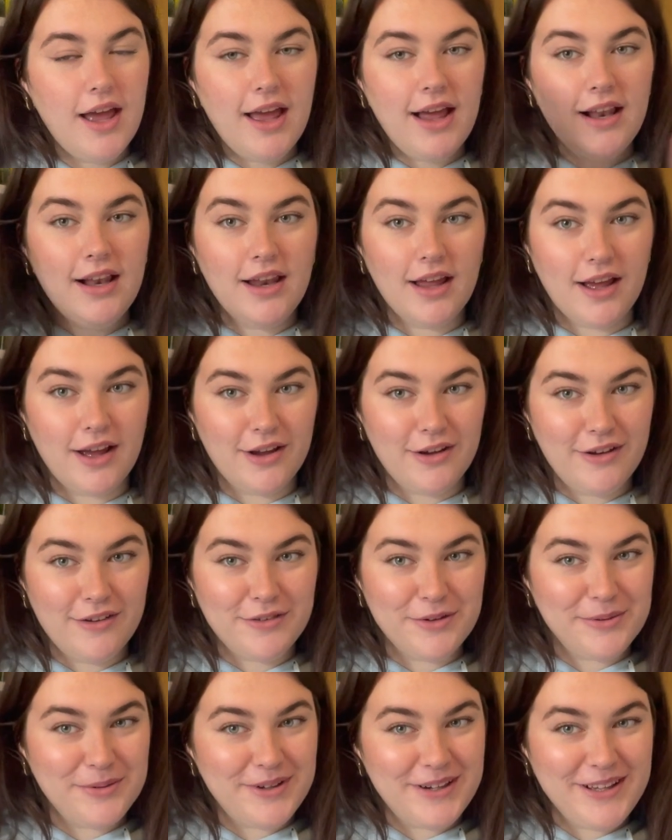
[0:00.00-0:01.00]
Hello
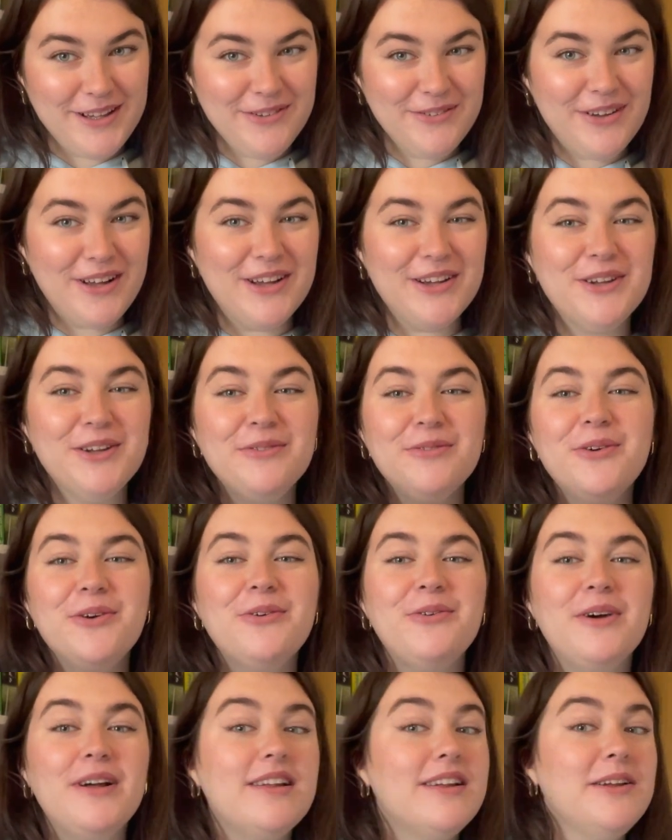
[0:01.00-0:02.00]
everybody,
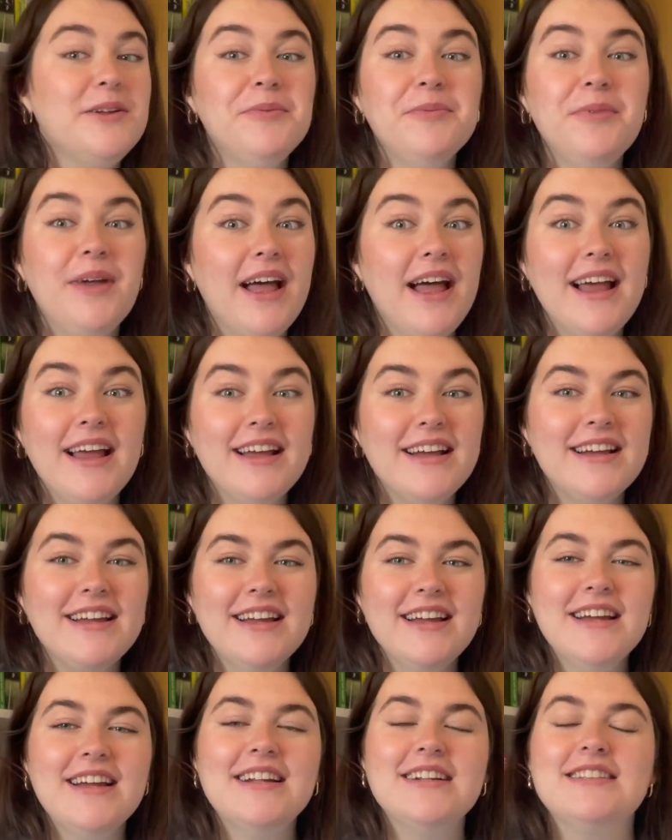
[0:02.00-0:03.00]
welcome back.
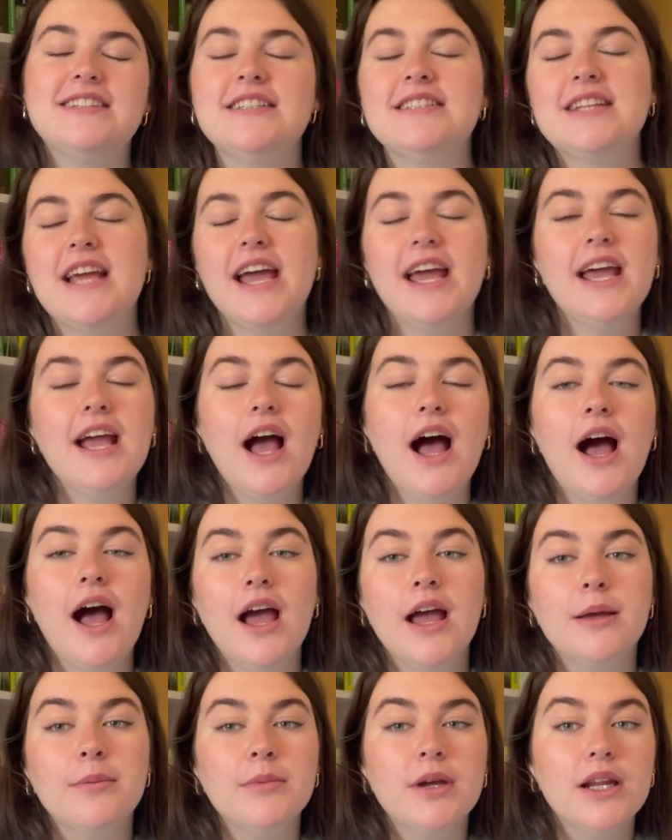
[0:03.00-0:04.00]
Today I
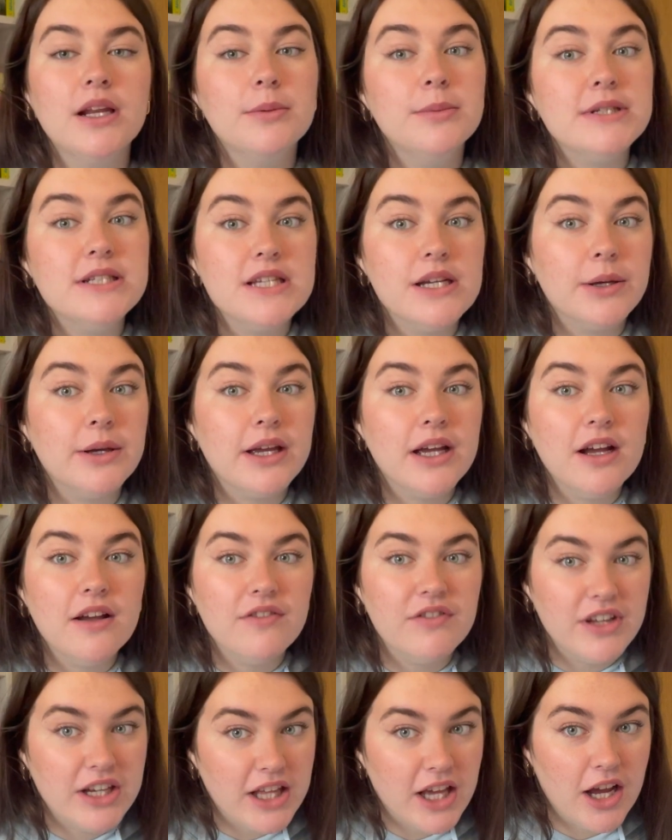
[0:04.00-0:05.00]
am going to be doing a
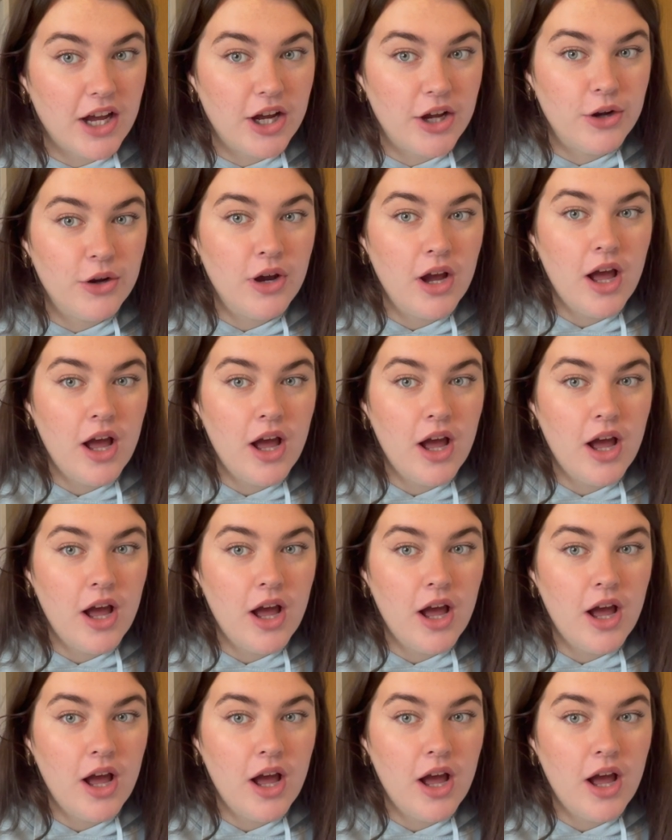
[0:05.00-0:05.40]
video